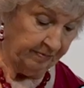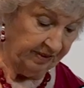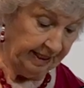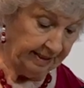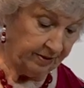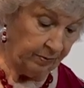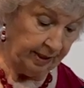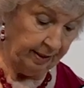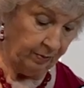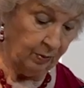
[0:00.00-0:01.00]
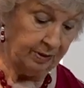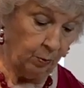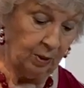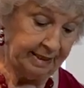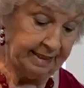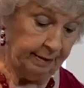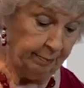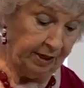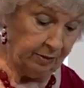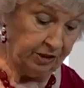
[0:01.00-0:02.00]
If he gets ready, wants to
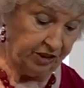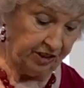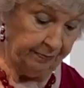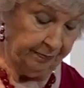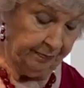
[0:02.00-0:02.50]
embarrass you.